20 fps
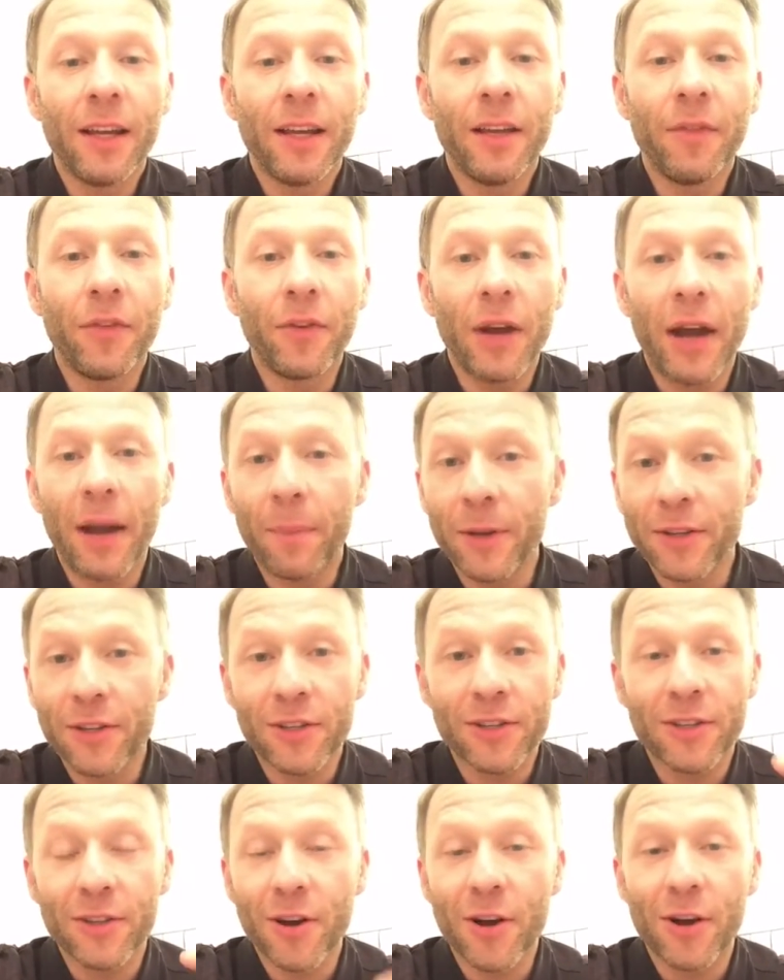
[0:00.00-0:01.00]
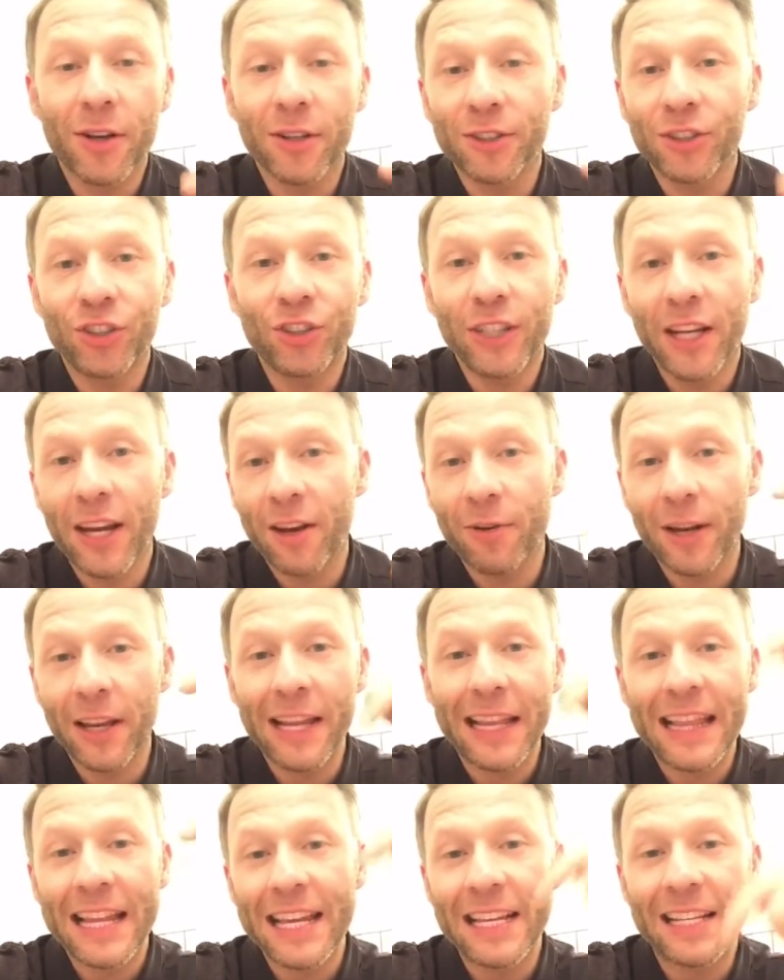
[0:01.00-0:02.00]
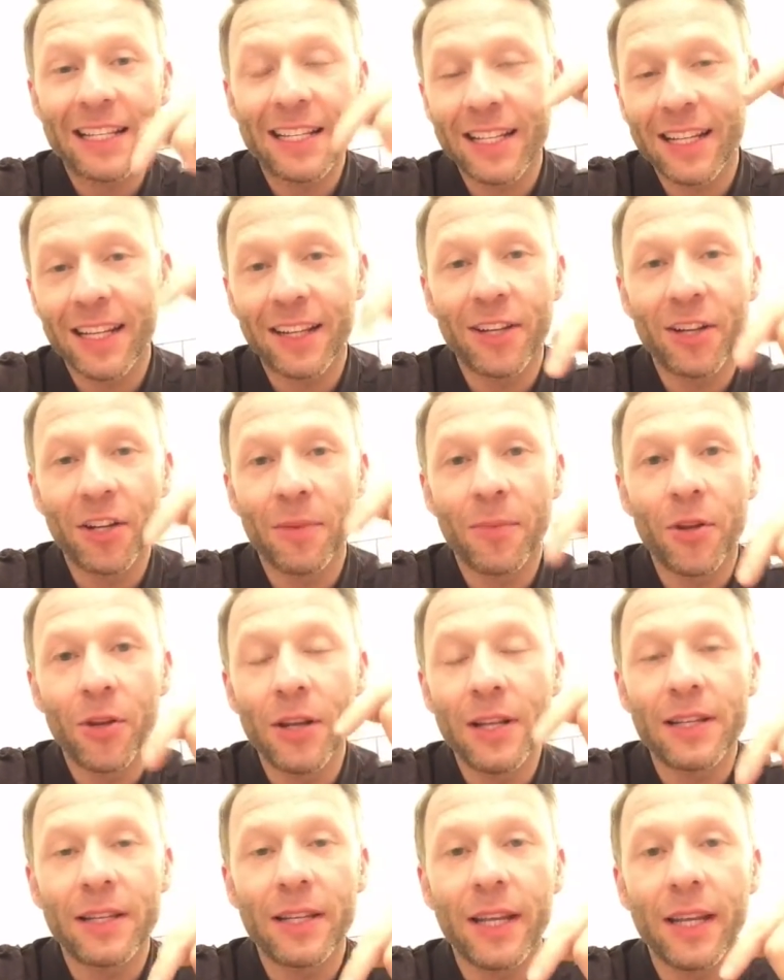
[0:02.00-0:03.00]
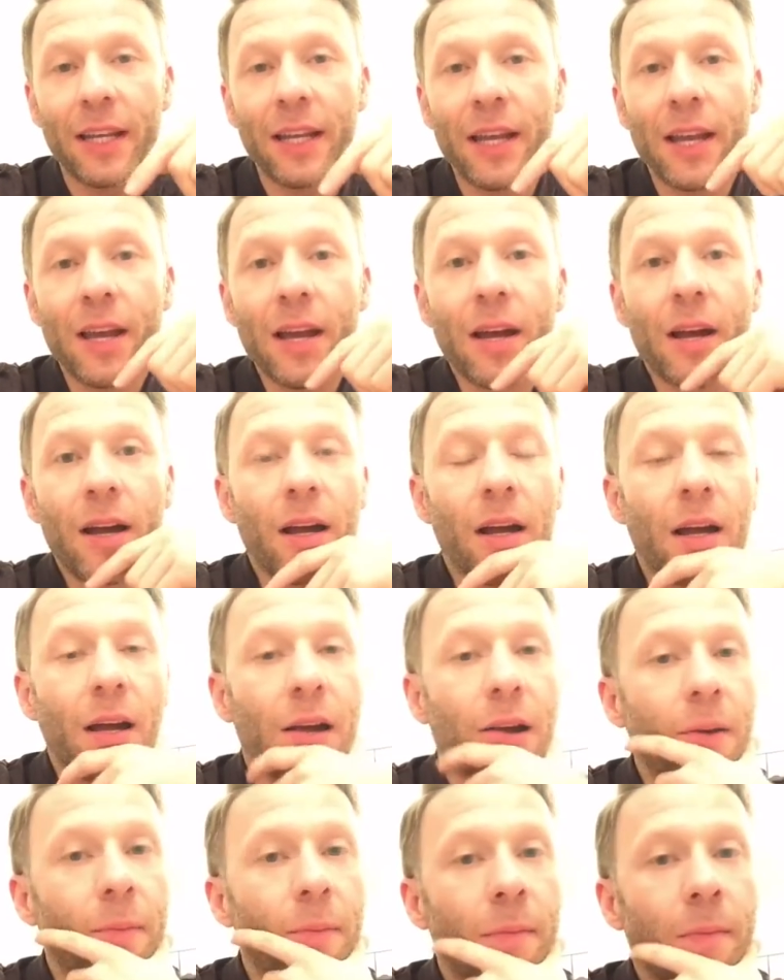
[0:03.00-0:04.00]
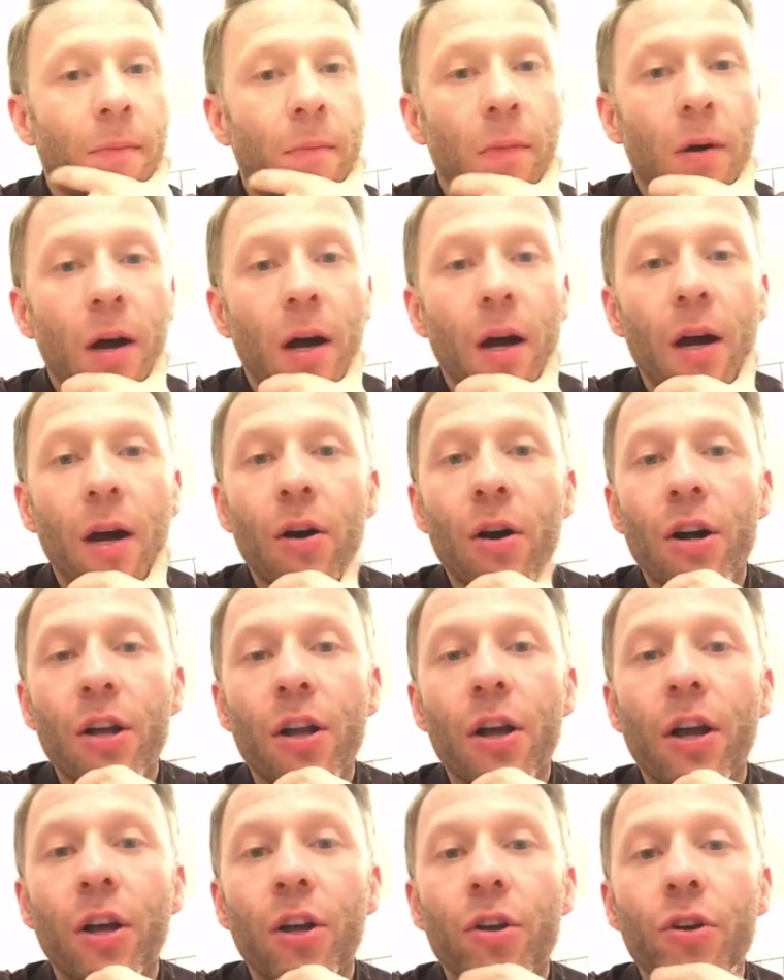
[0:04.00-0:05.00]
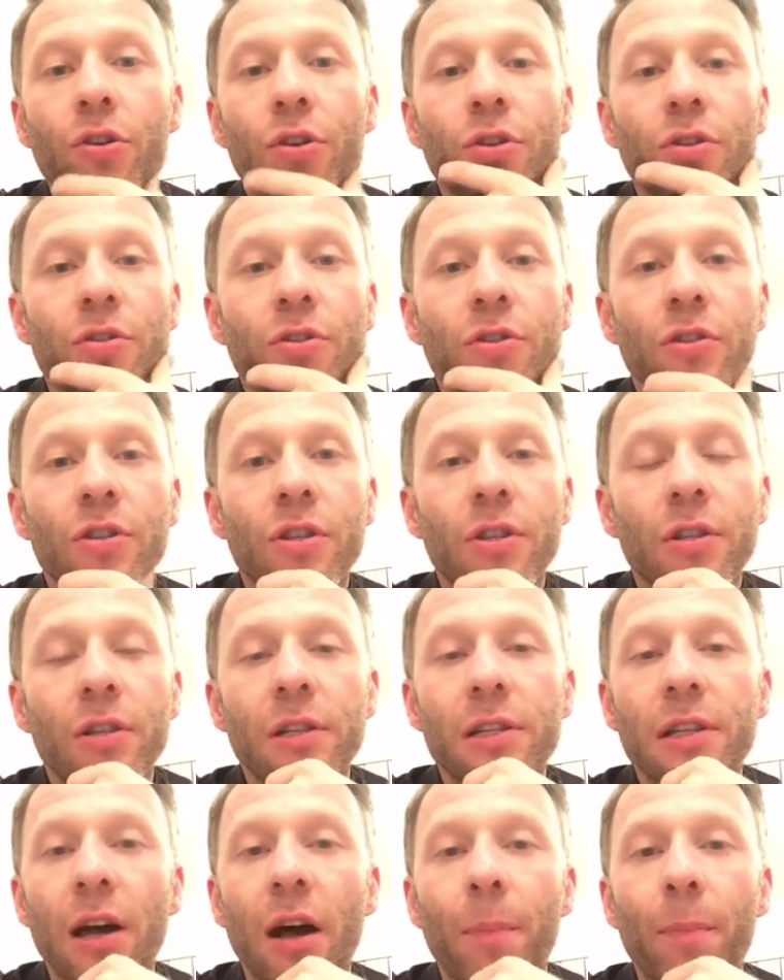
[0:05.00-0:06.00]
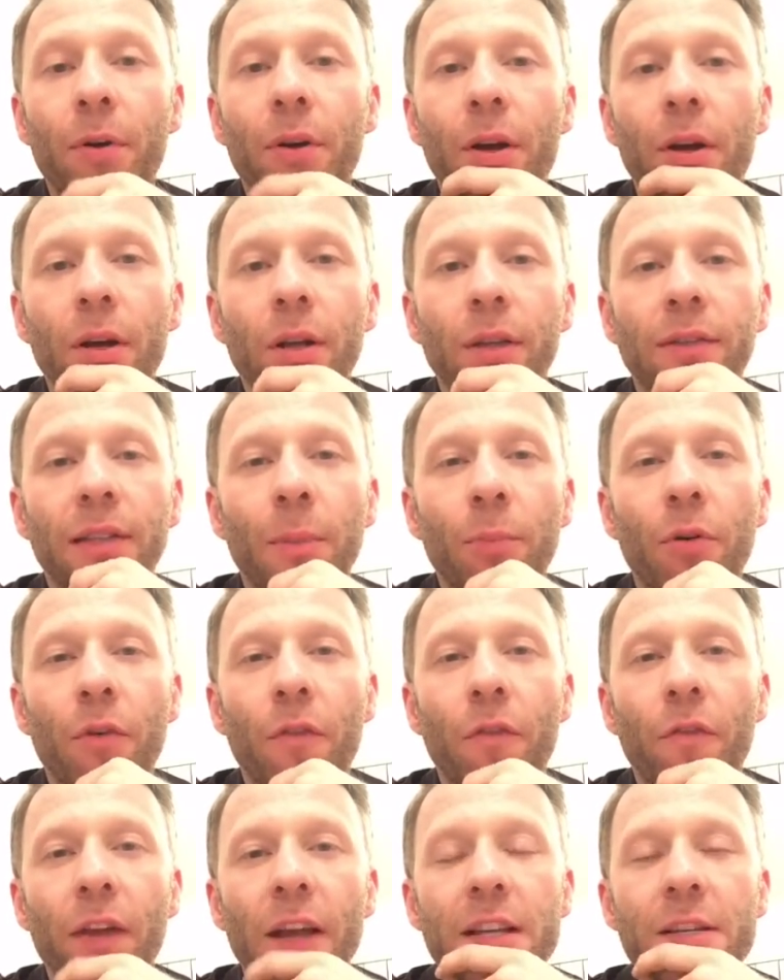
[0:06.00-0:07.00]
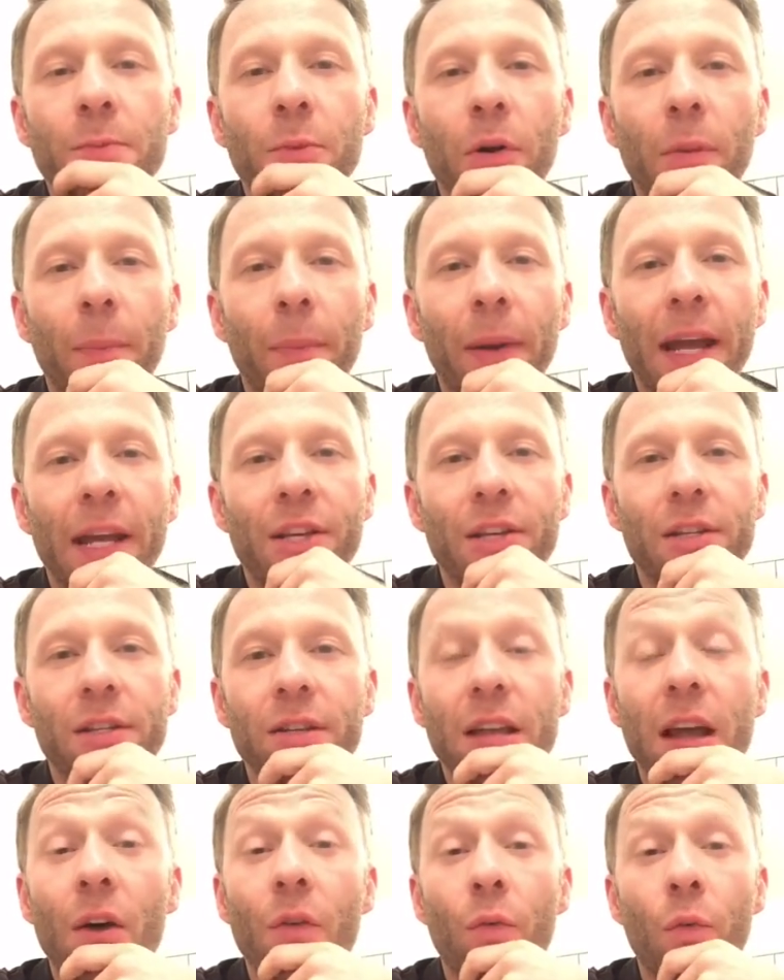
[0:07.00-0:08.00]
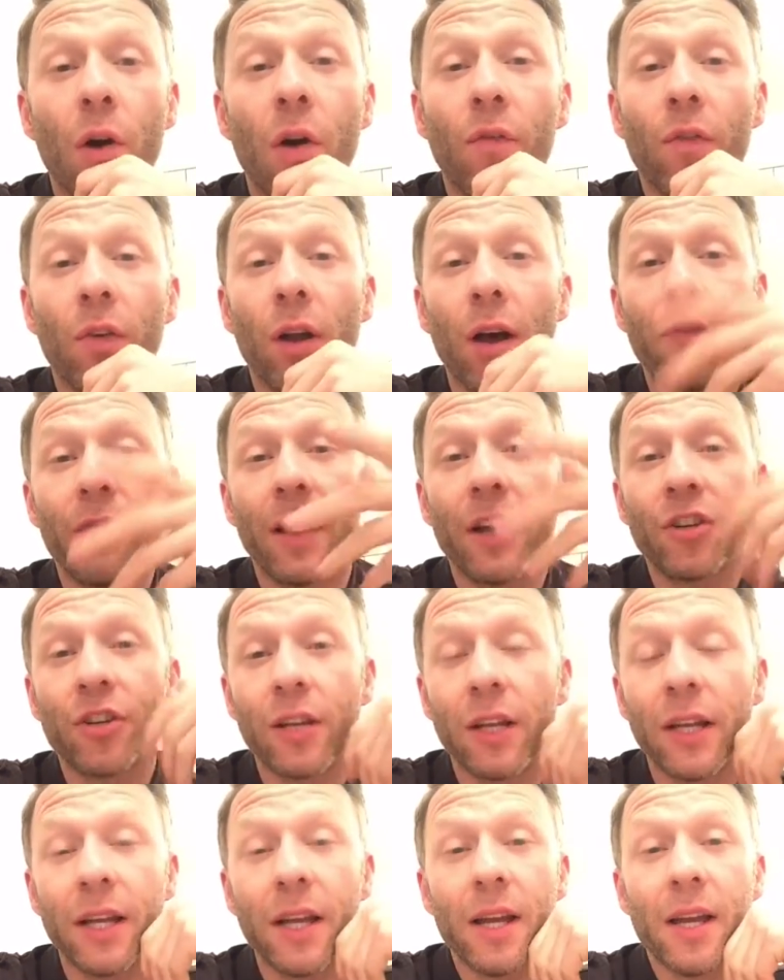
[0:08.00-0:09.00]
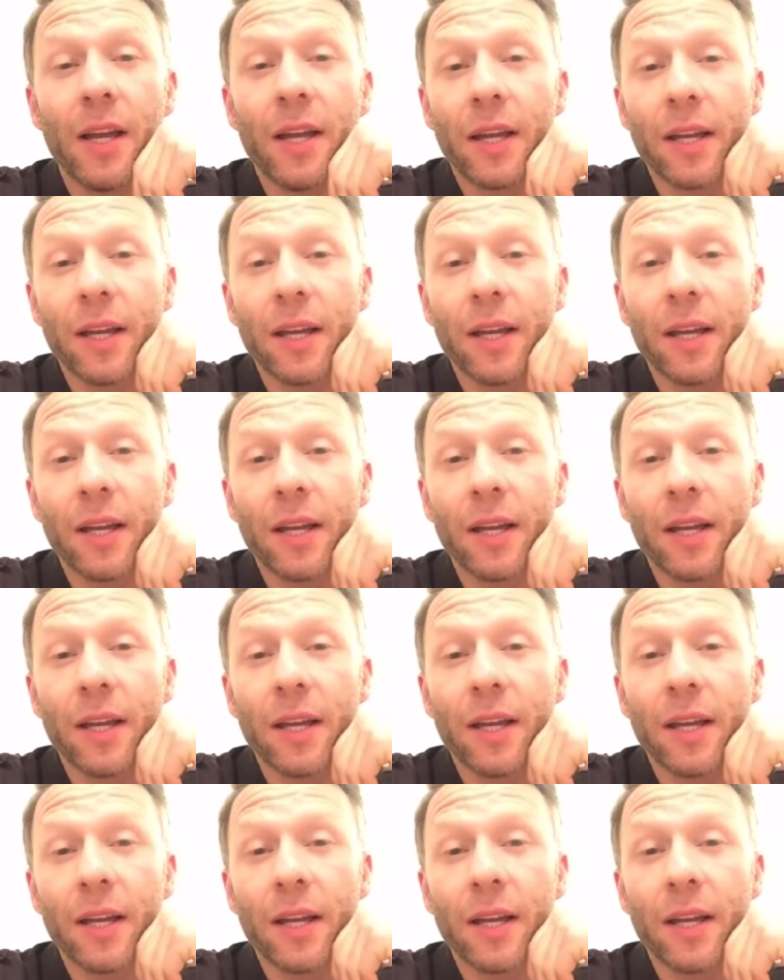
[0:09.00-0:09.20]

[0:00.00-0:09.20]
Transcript: if you're happy to start sharing in this, in the community, I could set up a separate Facebook page. It's Health Wealth Life, actually.